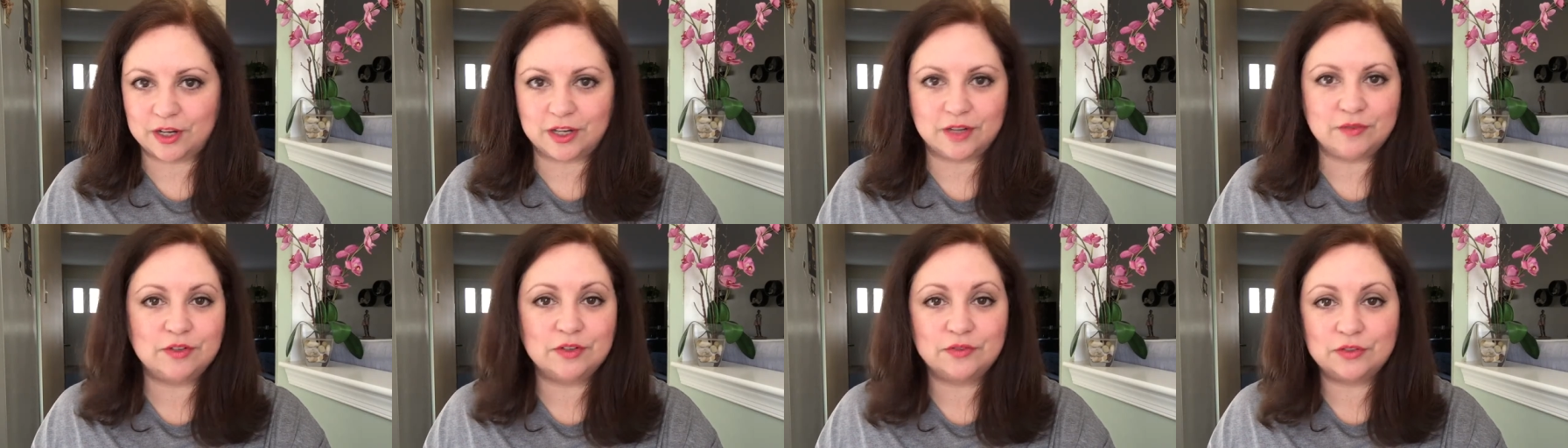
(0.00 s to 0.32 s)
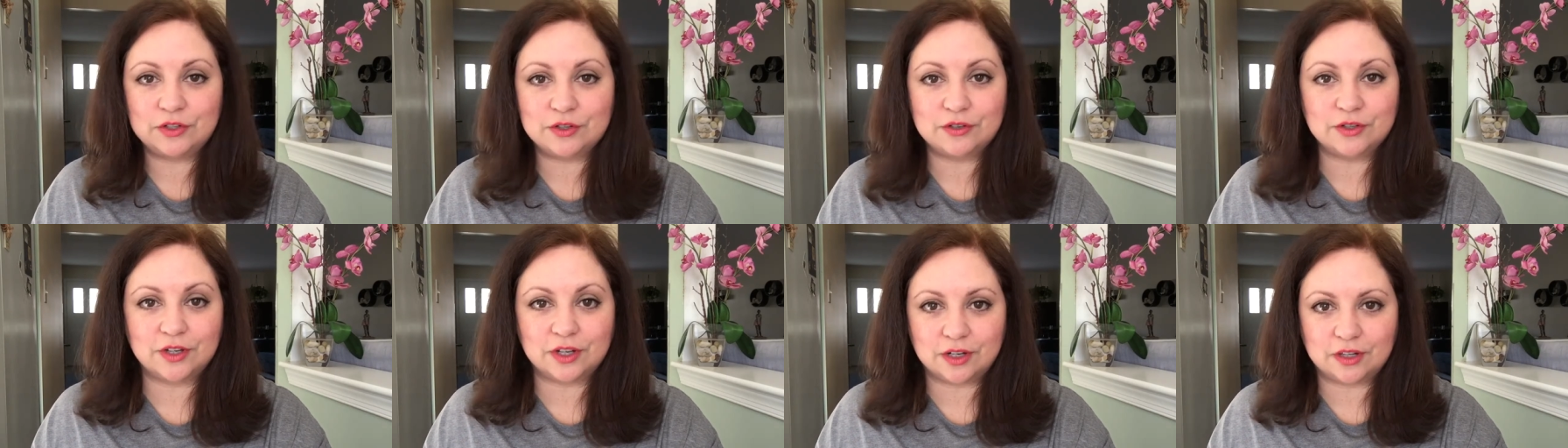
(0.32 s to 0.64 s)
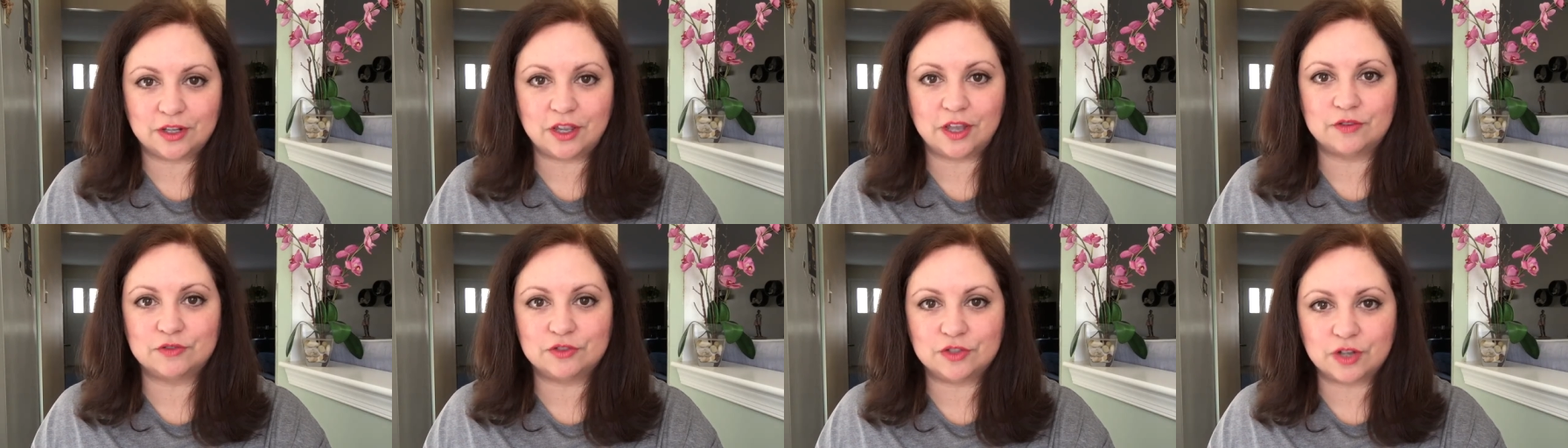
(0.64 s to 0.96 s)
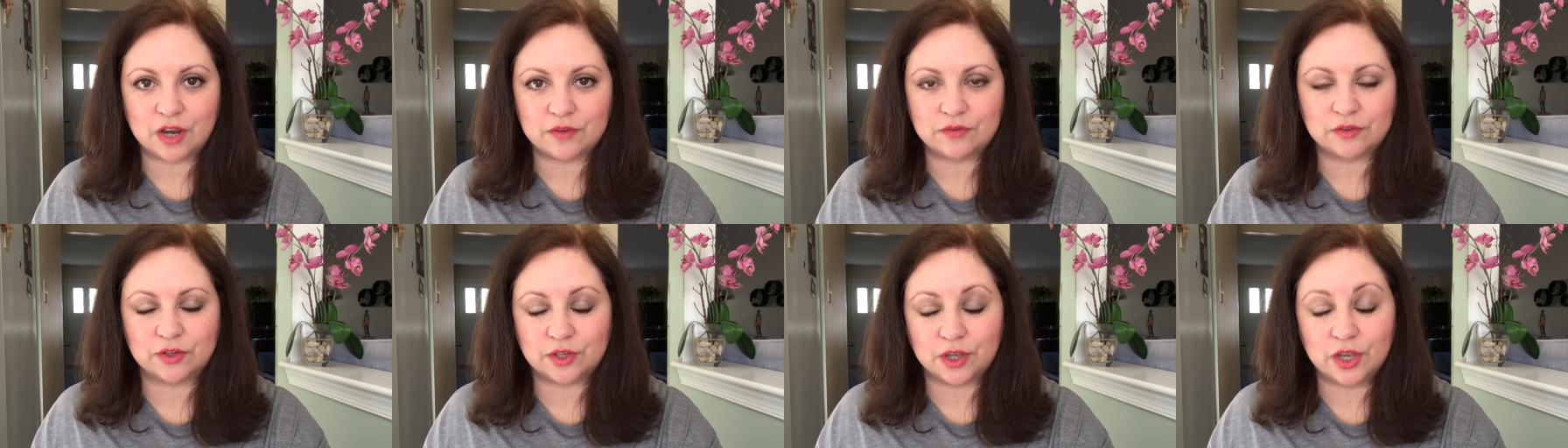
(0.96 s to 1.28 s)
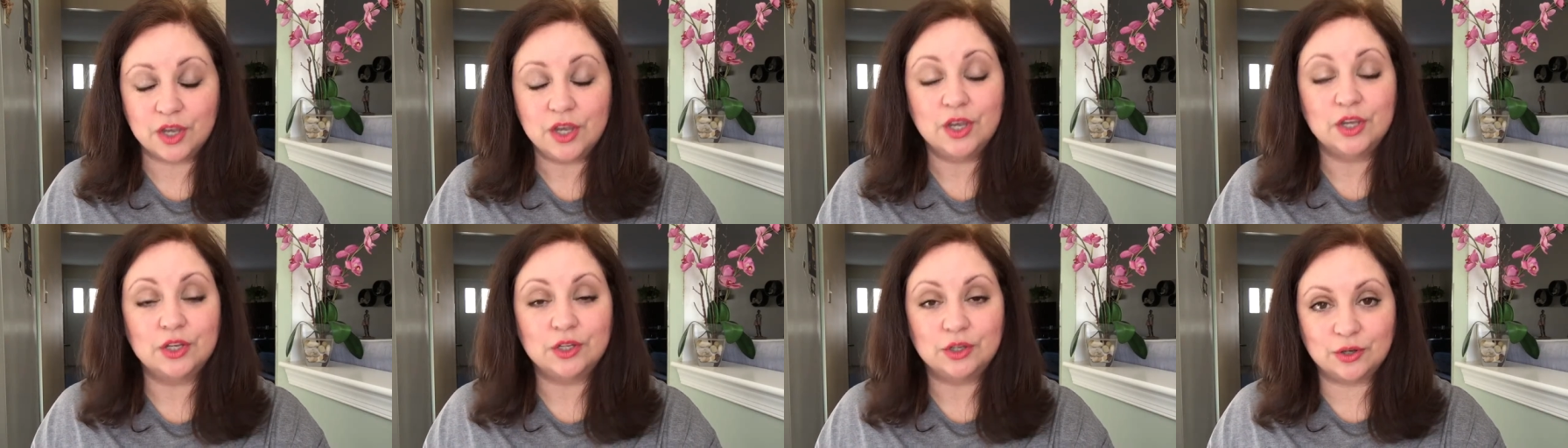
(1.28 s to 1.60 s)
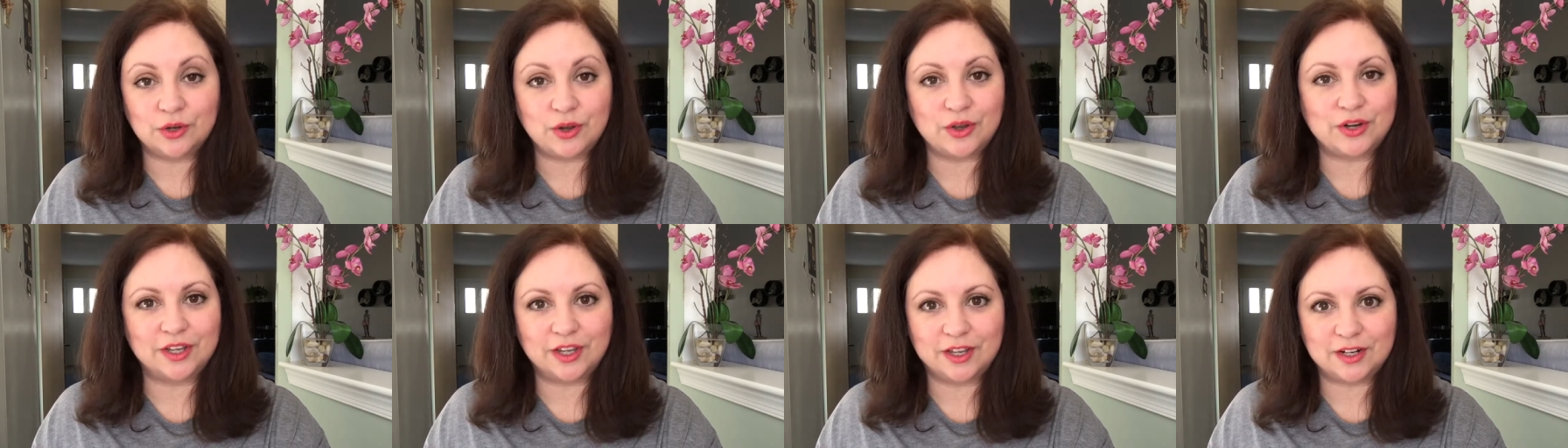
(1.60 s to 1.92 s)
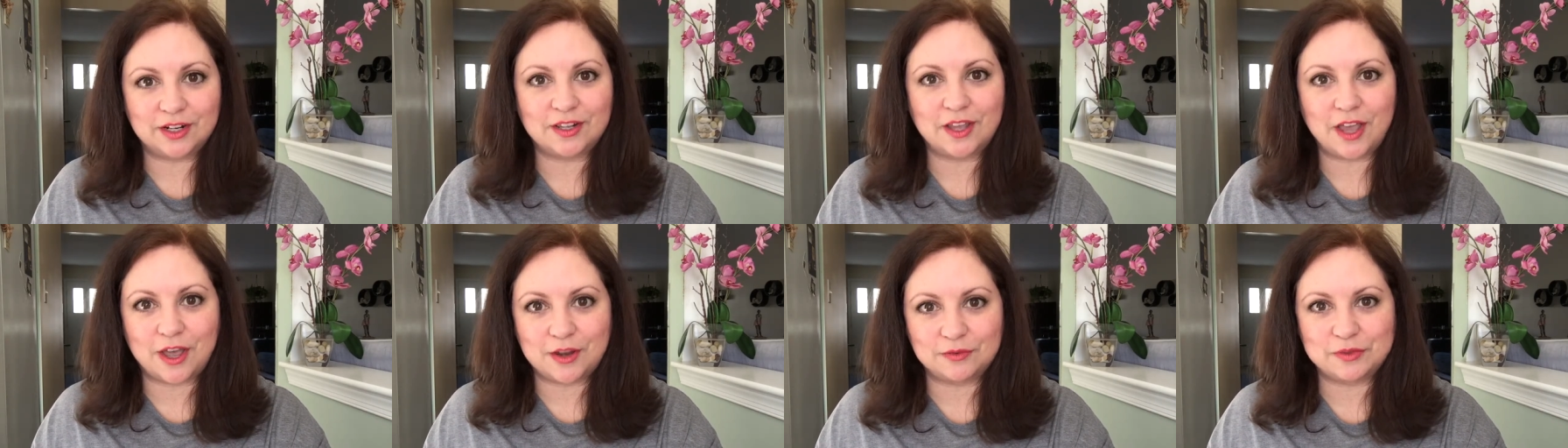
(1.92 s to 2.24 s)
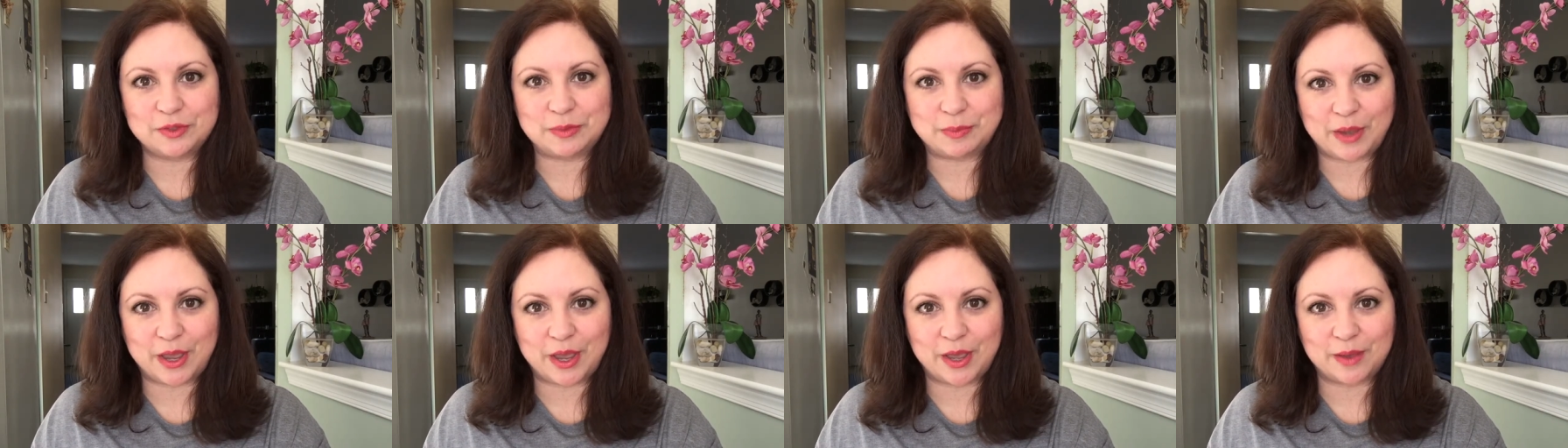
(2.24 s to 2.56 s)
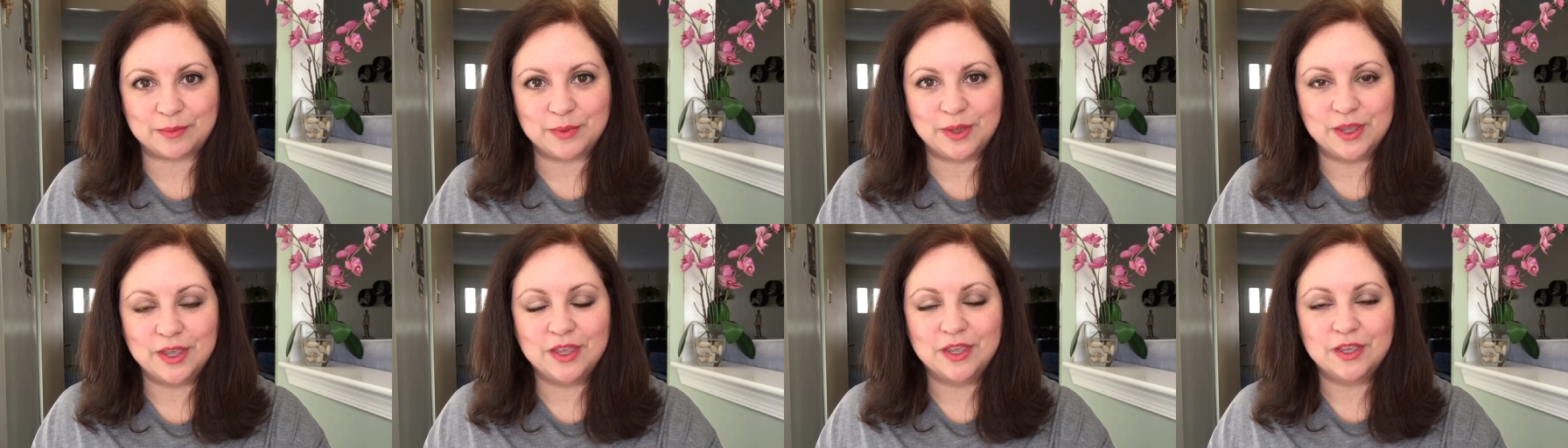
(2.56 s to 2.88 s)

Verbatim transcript: Even if you don't get a lot of traffic, you're going to get a lot of spam.